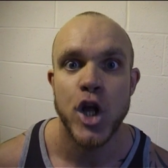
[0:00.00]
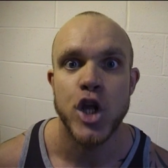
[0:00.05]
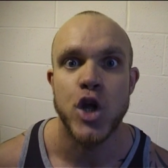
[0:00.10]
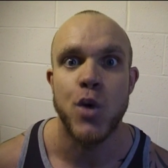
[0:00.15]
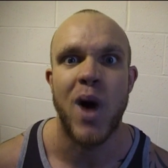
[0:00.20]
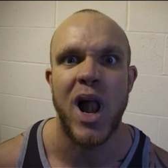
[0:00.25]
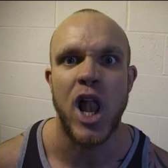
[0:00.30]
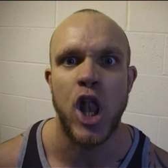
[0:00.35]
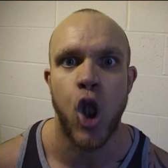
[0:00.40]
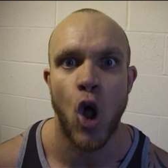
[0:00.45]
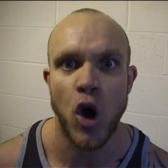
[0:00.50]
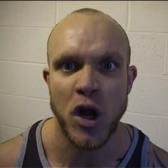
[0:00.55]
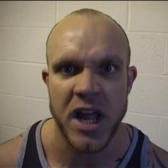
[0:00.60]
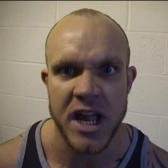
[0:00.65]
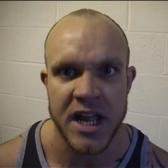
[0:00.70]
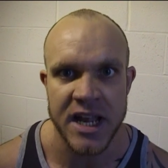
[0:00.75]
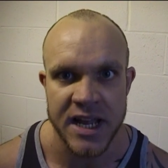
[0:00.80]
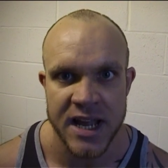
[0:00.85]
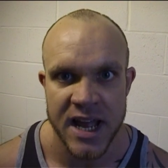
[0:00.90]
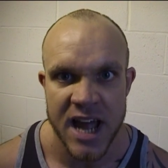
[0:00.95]
you are
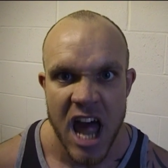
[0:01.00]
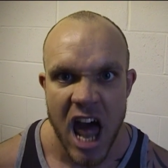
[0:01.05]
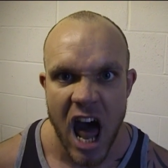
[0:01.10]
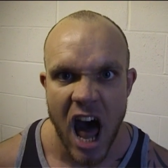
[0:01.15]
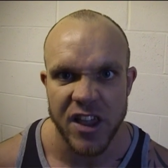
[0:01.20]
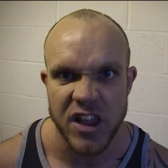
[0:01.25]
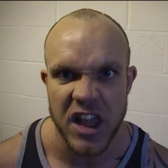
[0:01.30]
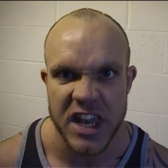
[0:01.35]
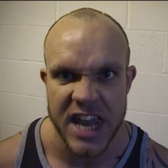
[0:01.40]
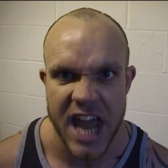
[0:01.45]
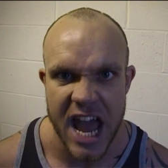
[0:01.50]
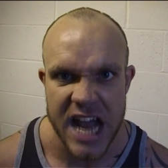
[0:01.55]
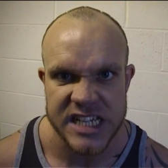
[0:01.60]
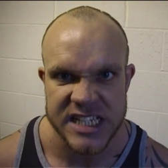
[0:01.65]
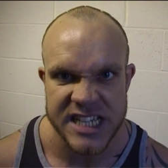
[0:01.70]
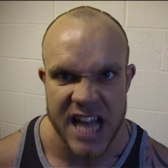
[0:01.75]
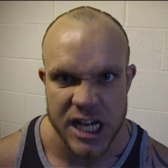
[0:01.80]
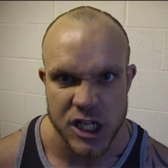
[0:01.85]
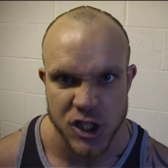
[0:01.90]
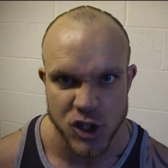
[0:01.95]
looking at the
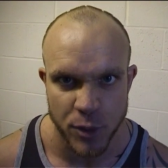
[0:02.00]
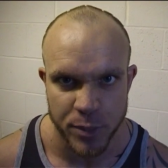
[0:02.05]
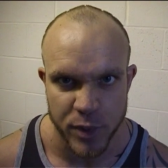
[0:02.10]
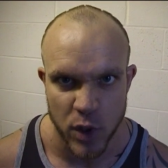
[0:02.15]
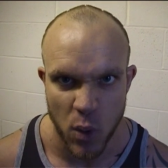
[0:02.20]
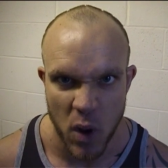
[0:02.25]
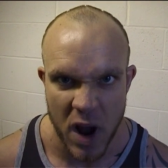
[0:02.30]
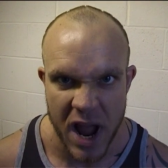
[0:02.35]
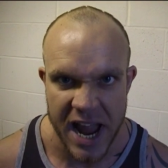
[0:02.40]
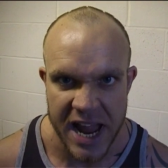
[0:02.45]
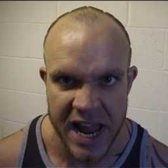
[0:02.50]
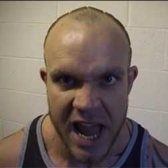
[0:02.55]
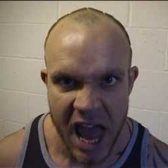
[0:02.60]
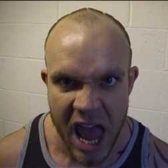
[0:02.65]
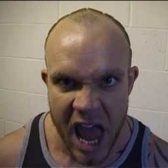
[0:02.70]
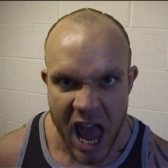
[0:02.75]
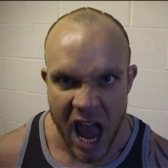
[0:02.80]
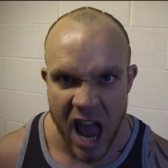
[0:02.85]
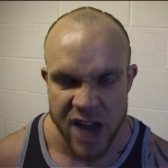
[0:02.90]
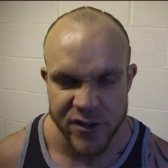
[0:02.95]
next XWA
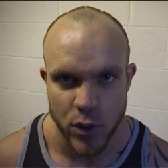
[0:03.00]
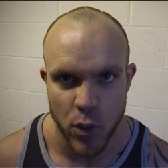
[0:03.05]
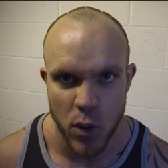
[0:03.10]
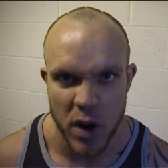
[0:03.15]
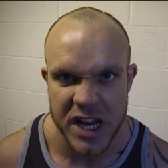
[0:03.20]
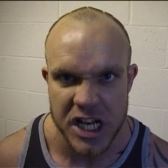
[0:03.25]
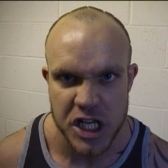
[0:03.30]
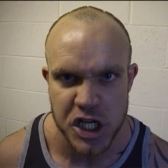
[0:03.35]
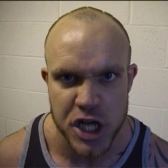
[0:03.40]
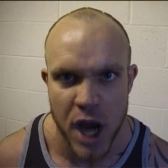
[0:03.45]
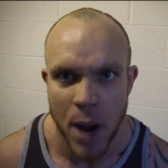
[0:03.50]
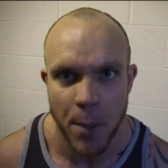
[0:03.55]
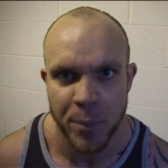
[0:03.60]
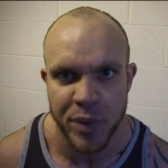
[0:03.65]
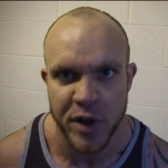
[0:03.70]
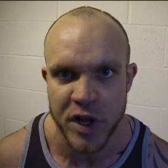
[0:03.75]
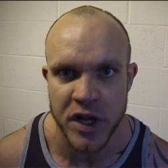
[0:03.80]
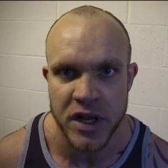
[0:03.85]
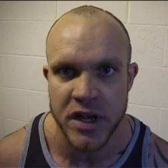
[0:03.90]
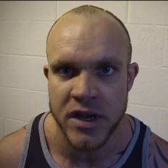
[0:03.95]
heavyweight
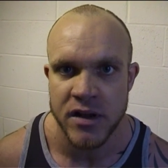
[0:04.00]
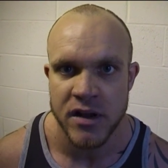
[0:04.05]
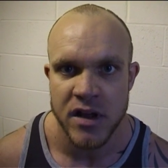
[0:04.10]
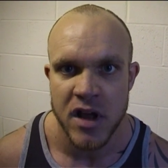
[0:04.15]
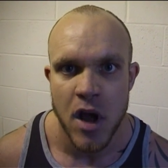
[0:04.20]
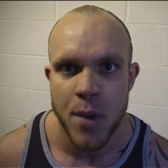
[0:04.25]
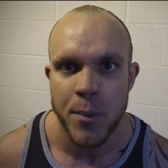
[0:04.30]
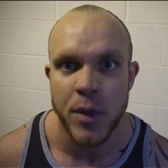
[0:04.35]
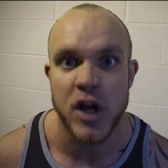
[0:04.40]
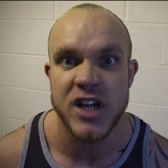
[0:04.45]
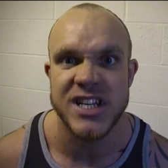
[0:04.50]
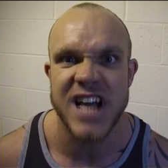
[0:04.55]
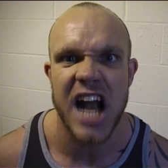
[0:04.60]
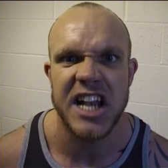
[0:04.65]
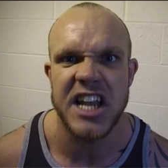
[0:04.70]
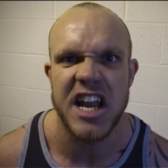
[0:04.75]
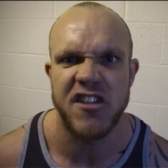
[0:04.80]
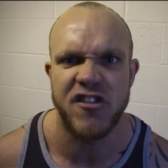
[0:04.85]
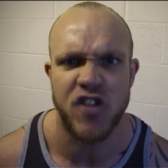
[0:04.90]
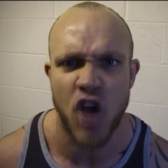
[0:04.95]
champion because I
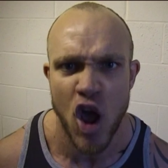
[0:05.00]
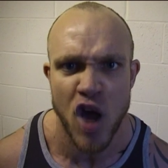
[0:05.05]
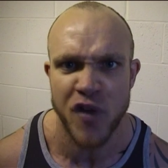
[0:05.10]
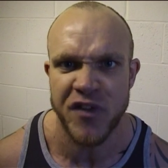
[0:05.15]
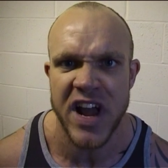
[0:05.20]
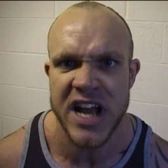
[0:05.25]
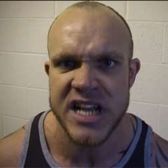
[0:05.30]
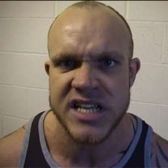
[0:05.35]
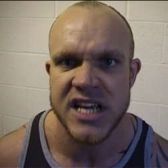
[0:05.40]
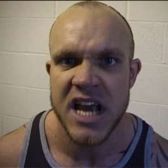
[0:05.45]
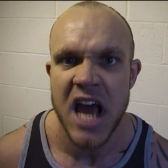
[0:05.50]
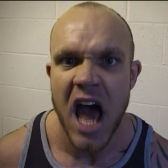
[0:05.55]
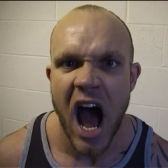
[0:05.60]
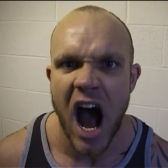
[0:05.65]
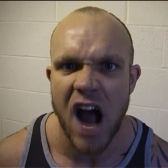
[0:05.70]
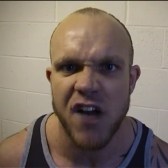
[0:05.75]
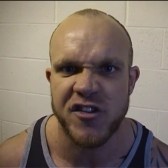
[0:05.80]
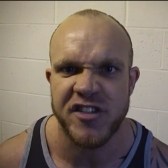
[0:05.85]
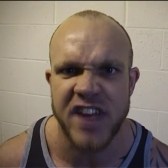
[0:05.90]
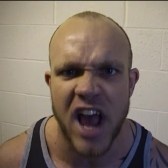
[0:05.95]
deserve it.
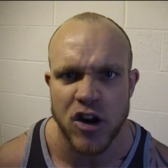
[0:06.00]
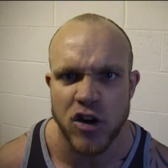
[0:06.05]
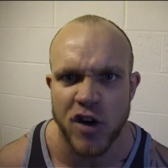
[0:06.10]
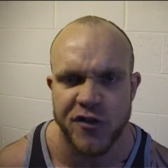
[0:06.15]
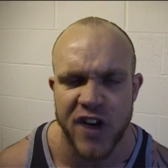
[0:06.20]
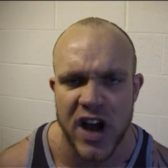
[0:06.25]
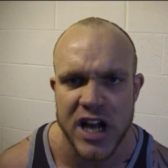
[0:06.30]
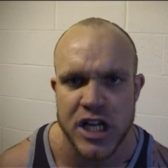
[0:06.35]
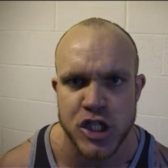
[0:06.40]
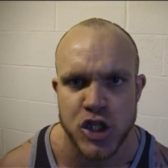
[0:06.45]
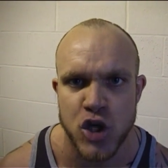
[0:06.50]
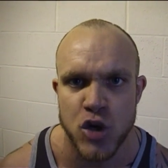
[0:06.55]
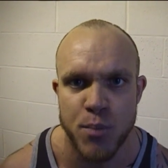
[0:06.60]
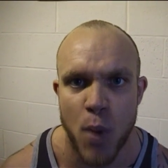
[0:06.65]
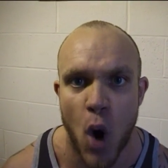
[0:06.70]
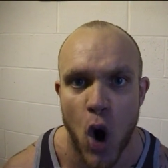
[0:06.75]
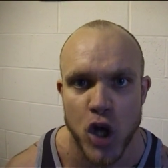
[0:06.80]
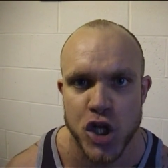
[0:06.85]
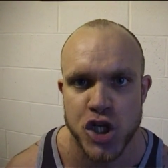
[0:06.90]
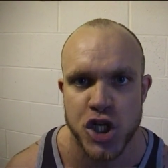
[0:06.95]
I've sacrificed too
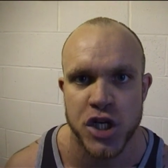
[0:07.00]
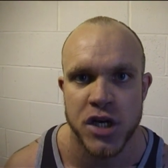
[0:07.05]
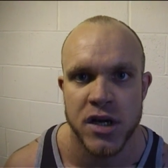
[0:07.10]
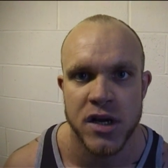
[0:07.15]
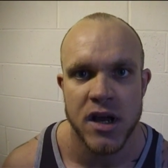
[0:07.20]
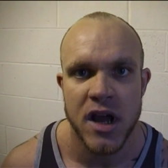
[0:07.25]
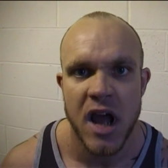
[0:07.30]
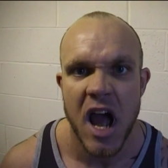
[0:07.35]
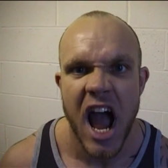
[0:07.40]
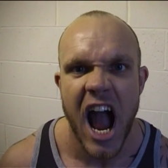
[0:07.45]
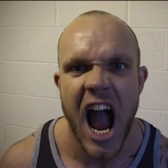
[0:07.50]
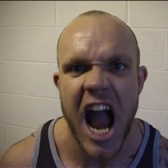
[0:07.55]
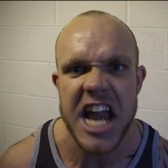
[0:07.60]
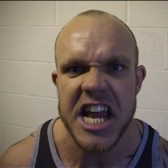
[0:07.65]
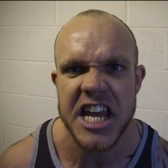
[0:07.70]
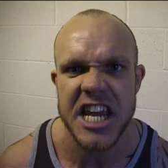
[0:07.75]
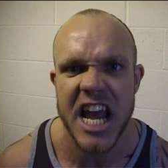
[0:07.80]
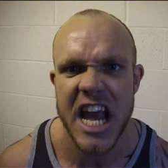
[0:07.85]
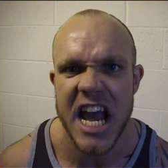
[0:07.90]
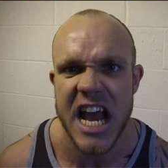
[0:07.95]
much.
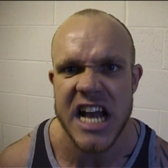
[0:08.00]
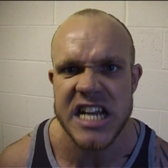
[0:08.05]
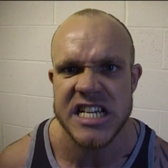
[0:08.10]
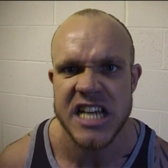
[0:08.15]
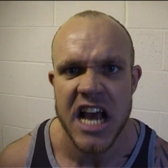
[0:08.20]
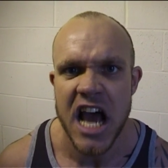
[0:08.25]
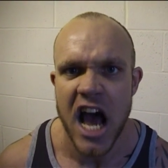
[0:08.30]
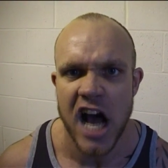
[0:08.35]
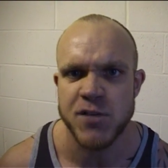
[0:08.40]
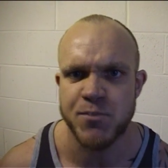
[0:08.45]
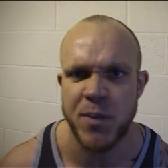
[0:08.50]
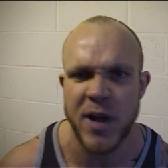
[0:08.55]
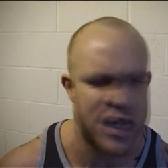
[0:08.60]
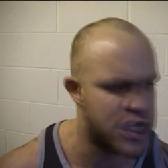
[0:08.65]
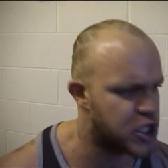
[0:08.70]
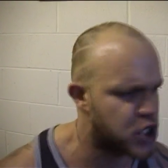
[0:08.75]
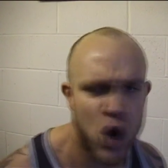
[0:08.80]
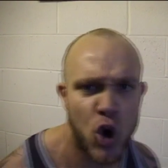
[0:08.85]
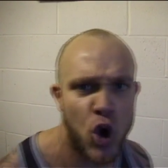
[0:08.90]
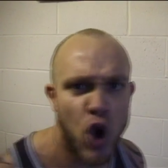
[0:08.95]
Eight years has been
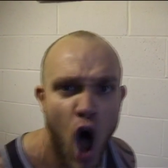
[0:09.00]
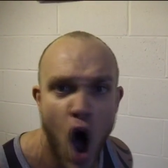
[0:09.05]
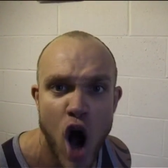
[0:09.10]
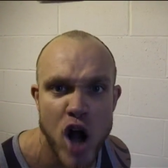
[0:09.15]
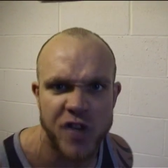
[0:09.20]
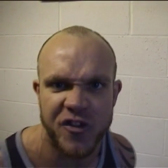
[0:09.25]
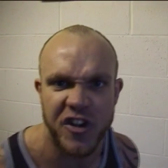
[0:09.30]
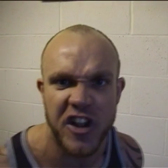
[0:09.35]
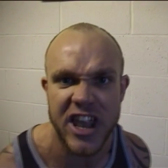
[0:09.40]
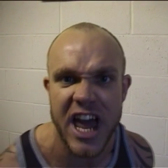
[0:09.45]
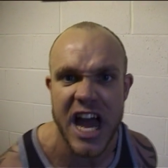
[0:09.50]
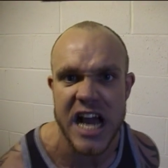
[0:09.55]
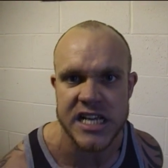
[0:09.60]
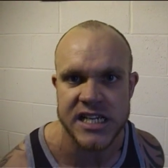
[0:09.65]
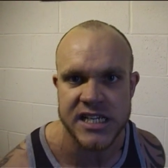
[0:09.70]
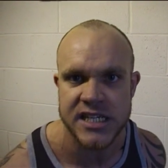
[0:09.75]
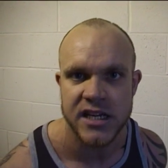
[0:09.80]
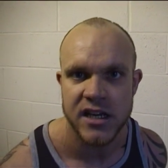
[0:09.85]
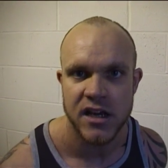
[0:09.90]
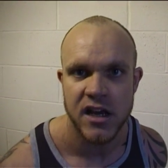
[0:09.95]
too long for
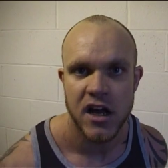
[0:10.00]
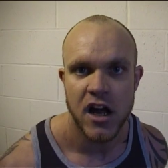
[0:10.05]
this.